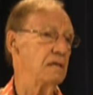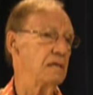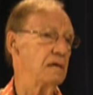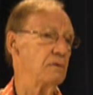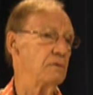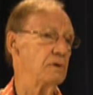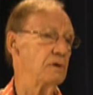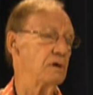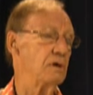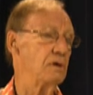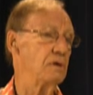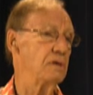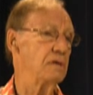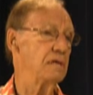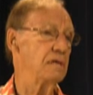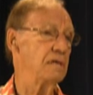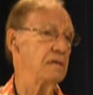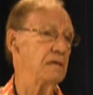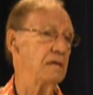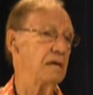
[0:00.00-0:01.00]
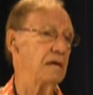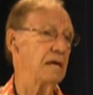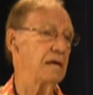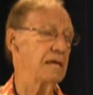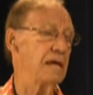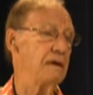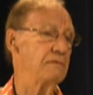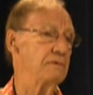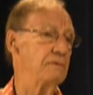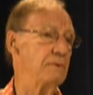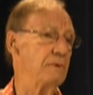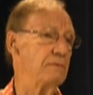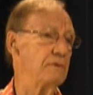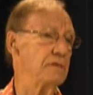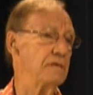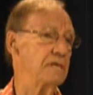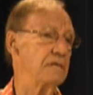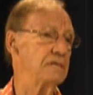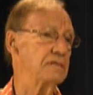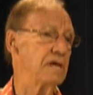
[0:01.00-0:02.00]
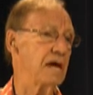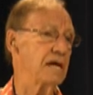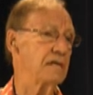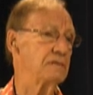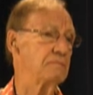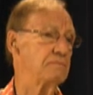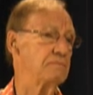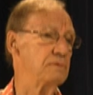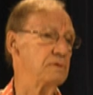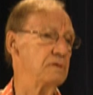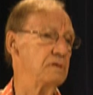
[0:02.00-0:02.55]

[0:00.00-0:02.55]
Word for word: there were only, I can't remember the exact